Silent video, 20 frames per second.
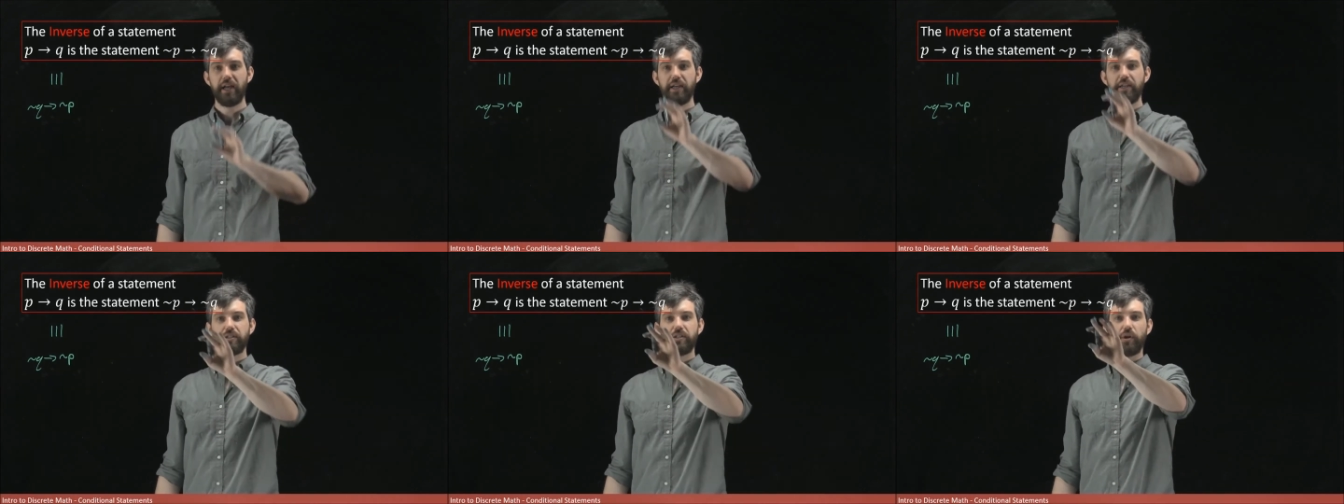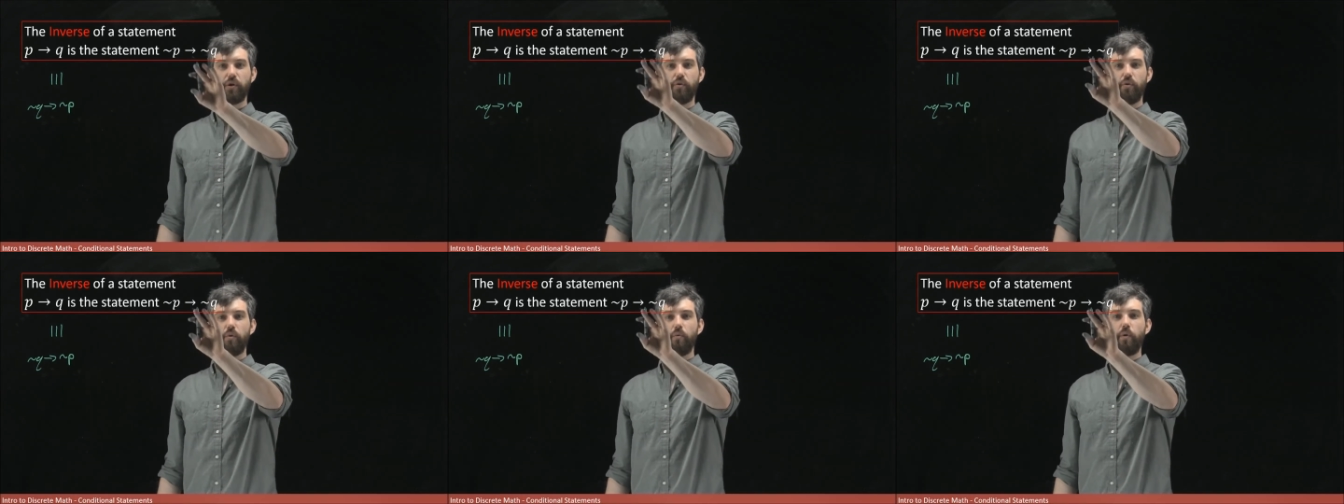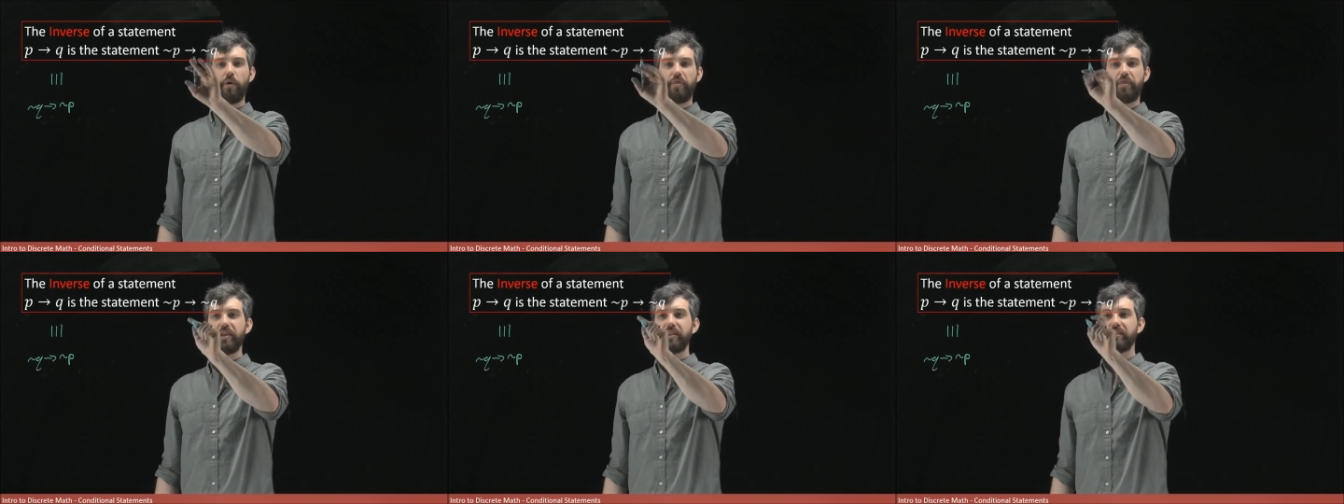So
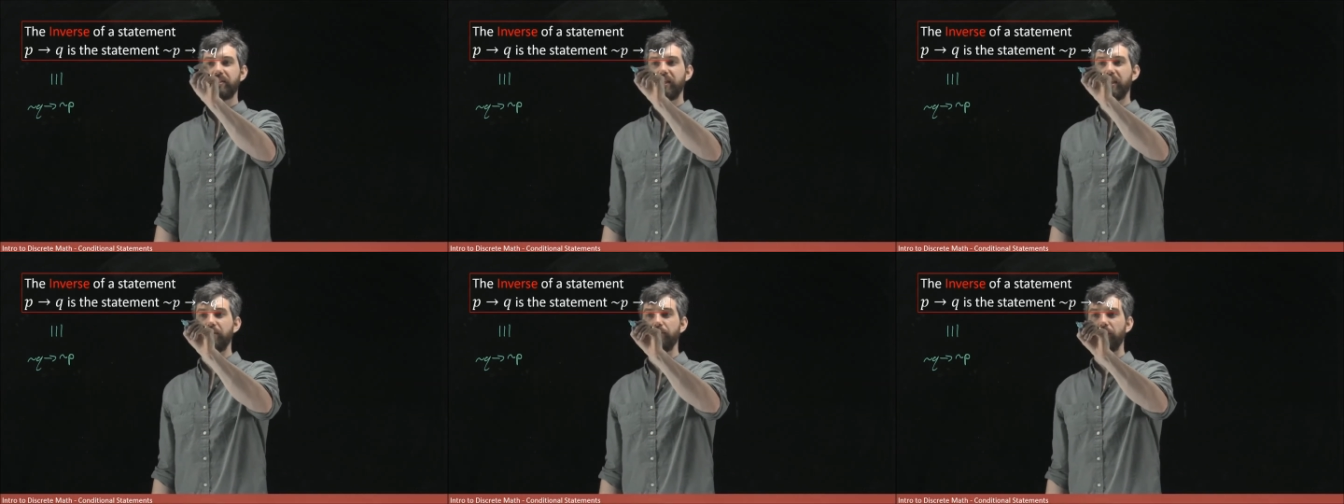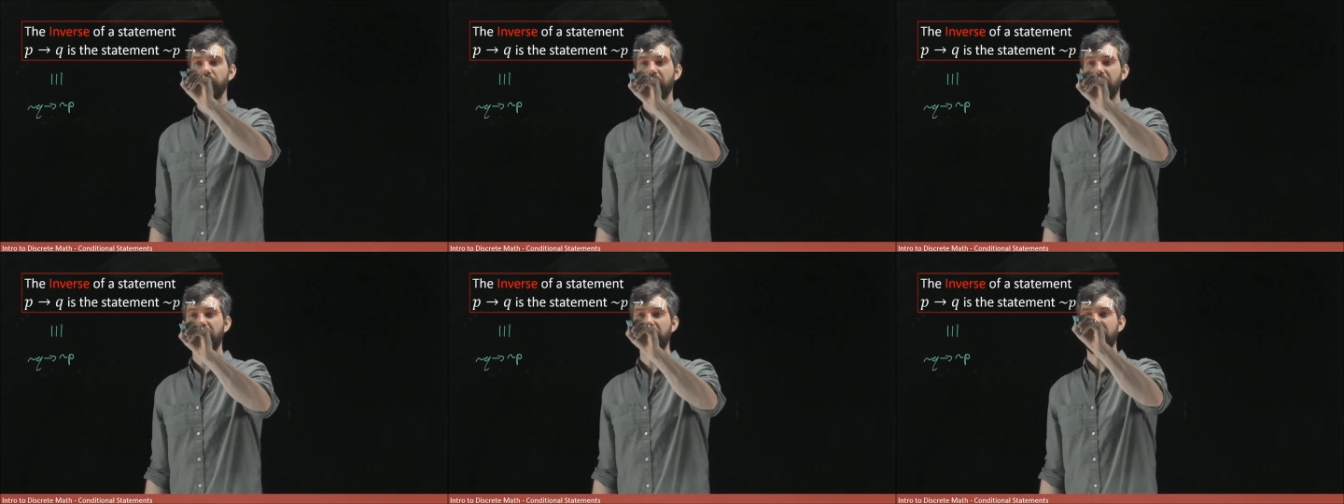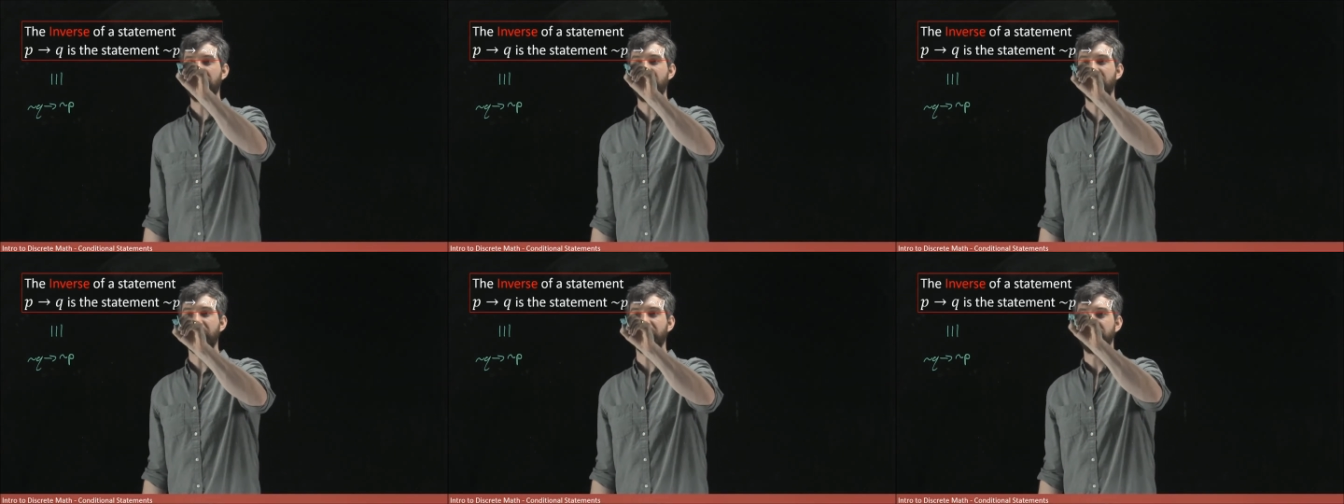what this thing really
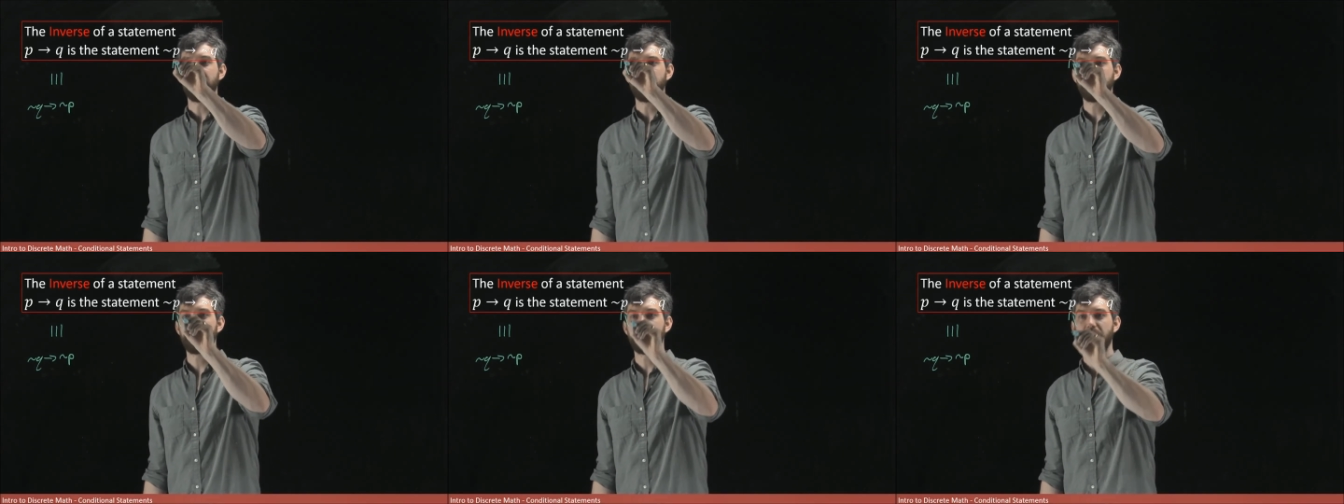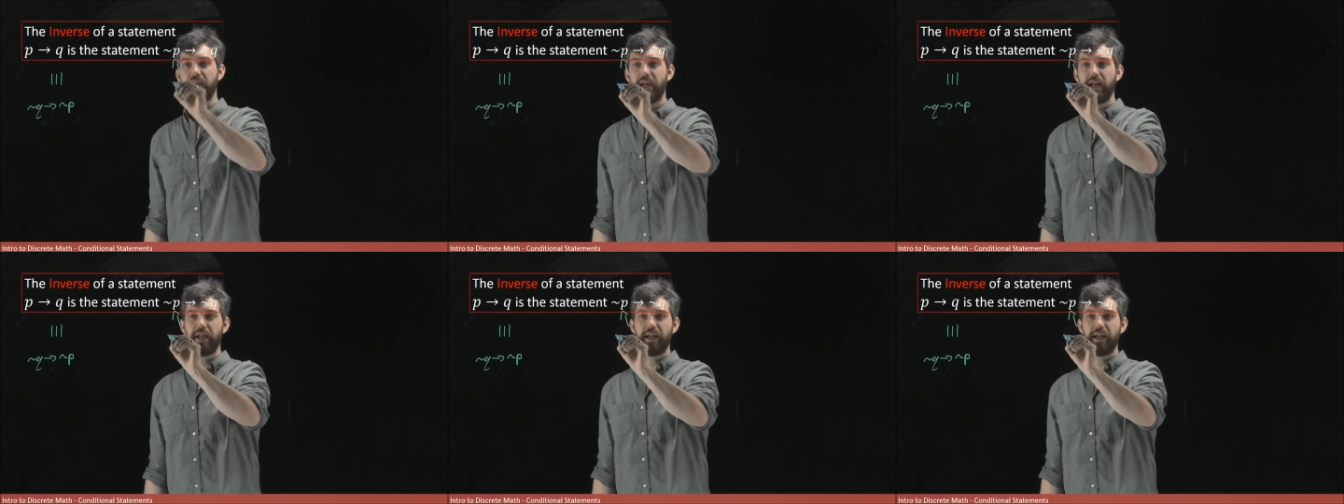is,